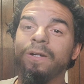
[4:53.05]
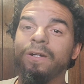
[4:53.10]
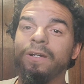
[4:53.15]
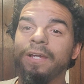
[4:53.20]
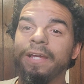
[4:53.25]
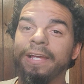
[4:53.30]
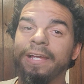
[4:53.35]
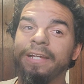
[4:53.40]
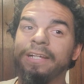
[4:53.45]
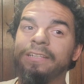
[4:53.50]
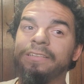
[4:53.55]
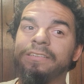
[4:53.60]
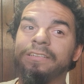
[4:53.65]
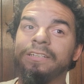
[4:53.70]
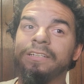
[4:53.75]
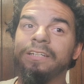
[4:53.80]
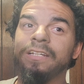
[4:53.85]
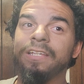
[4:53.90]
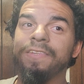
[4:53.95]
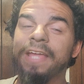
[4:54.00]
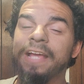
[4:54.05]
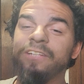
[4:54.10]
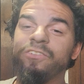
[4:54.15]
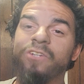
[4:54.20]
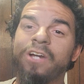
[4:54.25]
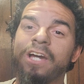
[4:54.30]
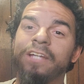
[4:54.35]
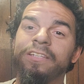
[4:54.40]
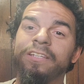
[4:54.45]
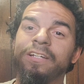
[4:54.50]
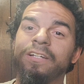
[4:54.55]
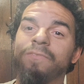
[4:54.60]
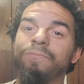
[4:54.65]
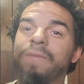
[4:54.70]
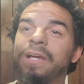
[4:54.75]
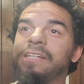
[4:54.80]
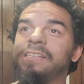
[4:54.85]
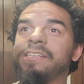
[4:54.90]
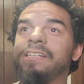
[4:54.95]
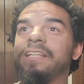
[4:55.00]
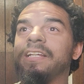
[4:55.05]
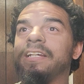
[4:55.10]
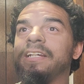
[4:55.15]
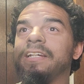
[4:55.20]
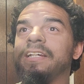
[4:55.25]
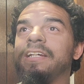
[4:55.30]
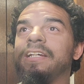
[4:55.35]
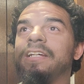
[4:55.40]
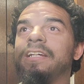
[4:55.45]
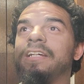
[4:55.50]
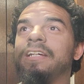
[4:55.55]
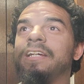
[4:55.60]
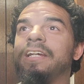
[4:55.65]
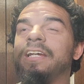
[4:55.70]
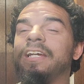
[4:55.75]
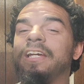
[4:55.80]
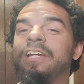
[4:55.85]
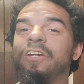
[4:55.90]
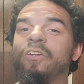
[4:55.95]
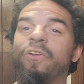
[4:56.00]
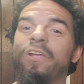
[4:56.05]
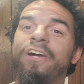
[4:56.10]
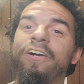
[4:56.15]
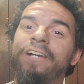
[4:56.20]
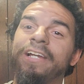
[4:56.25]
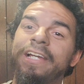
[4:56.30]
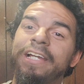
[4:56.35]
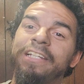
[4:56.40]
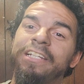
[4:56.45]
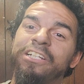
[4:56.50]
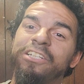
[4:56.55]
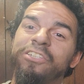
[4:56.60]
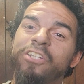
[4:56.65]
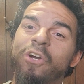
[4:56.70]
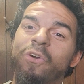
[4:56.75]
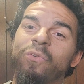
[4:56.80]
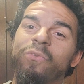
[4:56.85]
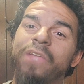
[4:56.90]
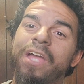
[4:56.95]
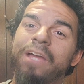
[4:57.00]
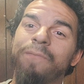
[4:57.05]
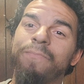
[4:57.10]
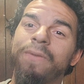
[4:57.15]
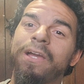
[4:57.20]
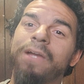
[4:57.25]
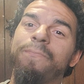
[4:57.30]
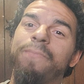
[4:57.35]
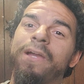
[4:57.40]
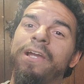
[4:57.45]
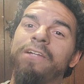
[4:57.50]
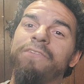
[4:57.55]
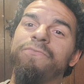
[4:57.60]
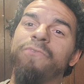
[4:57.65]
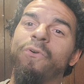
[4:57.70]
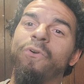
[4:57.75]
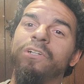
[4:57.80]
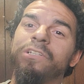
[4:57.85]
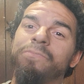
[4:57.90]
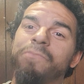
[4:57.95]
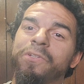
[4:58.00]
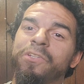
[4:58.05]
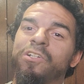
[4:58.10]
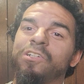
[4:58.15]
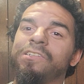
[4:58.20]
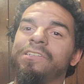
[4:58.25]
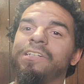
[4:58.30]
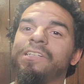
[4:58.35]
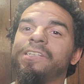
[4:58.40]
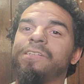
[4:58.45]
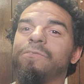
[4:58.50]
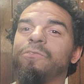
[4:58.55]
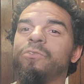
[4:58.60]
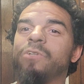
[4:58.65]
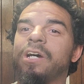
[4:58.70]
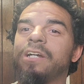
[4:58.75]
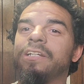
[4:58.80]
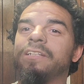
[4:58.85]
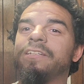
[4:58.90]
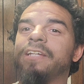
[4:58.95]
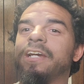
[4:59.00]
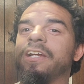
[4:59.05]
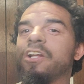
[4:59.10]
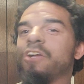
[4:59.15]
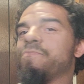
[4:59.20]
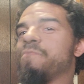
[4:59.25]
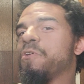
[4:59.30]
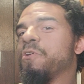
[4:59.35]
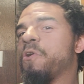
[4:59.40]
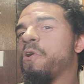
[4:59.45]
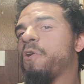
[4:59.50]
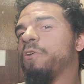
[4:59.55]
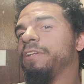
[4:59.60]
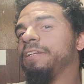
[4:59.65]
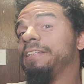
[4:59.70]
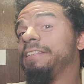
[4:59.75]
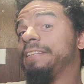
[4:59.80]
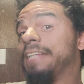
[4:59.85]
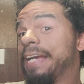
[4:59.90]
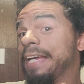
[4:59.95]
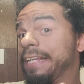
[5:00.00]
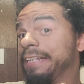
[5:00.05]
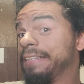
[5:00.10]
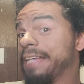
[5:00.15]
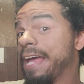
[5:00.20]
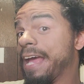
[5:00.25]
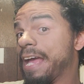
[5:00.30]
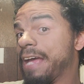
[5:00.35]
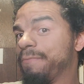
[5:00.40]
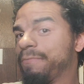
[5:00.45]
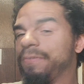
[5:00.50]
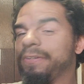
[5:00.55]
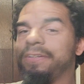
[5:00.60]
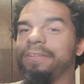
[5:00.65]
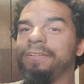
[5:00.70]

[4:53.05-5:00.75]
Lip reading: And they tried to basically, on their end it showed that I paid for it, but their system tried to take it off my card a second time.